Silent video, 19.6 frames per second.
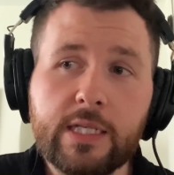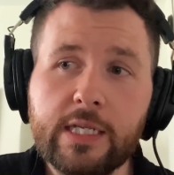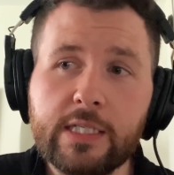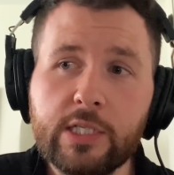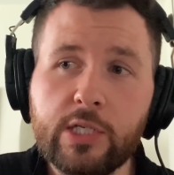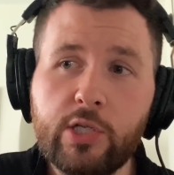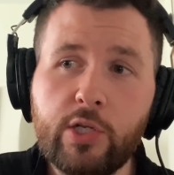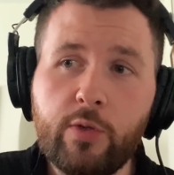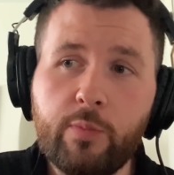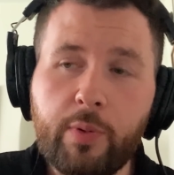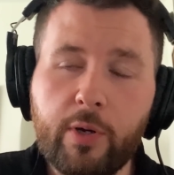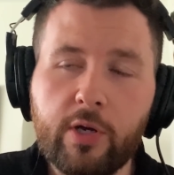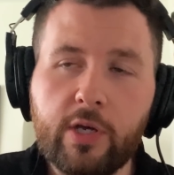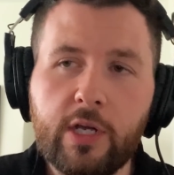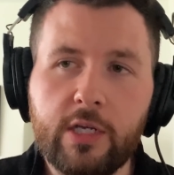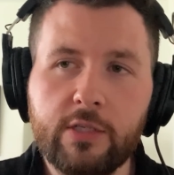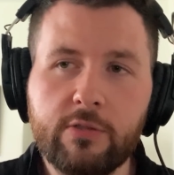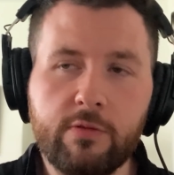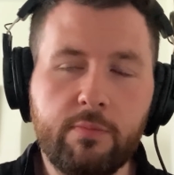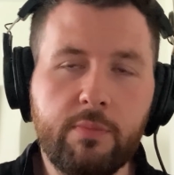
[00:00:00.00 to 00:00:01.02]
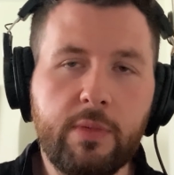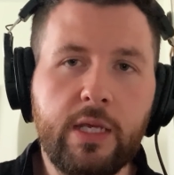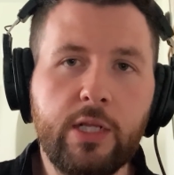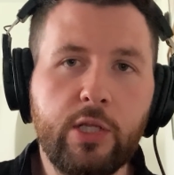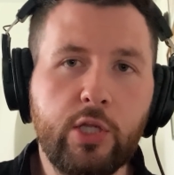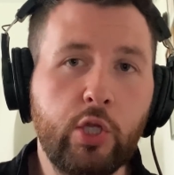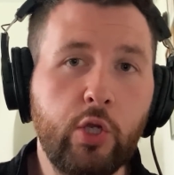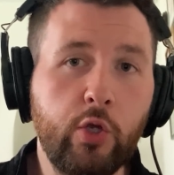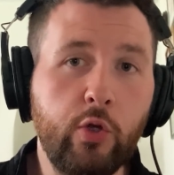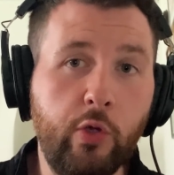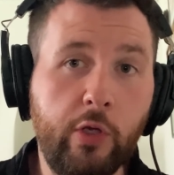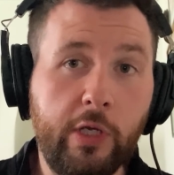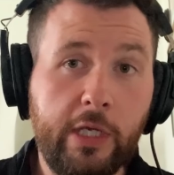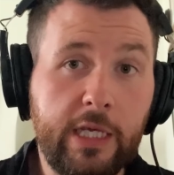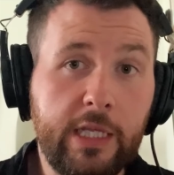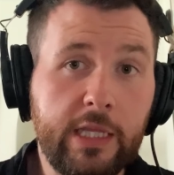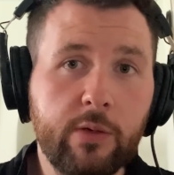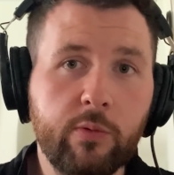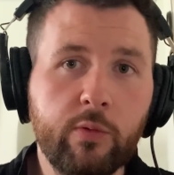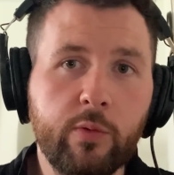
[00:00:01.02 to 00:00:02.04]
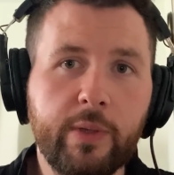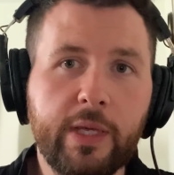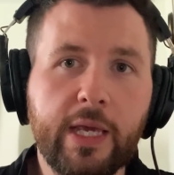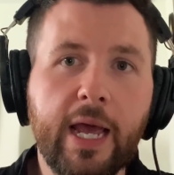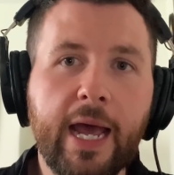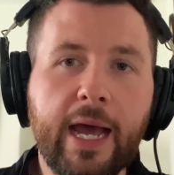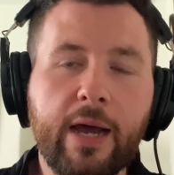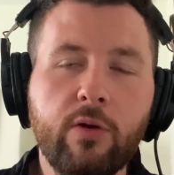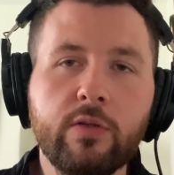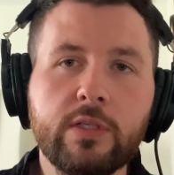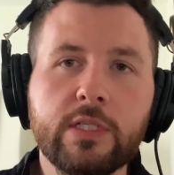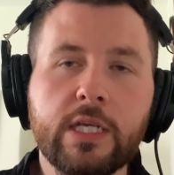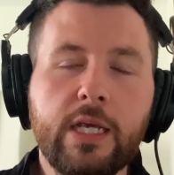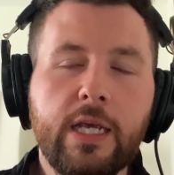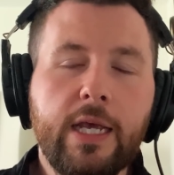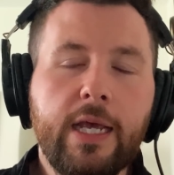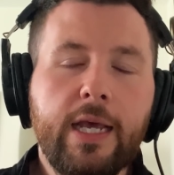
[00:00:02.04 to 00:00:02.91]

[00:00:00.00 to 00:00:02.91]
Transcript: There's a new podcast with me and Doogie that will be out